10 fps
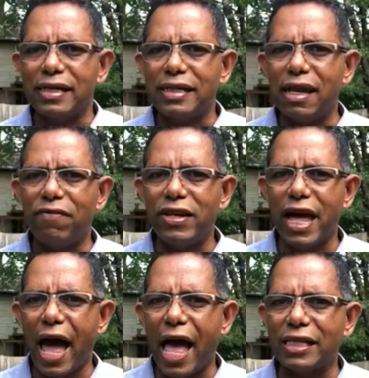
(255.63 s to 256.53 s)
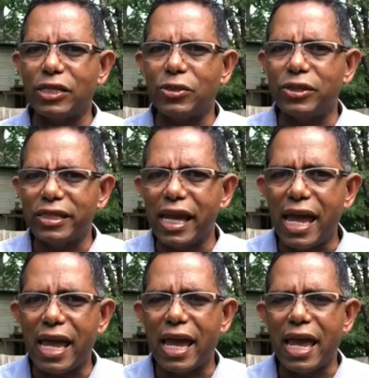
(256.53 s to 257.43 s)
David has to
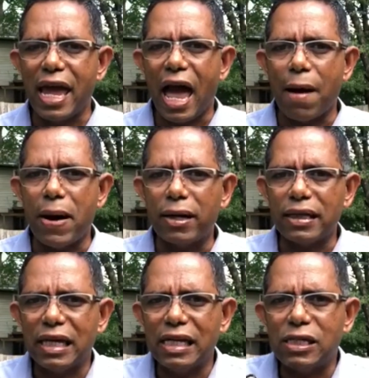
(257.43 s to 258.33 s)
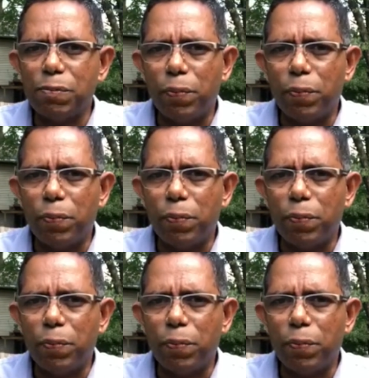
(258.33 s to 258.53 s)
say about his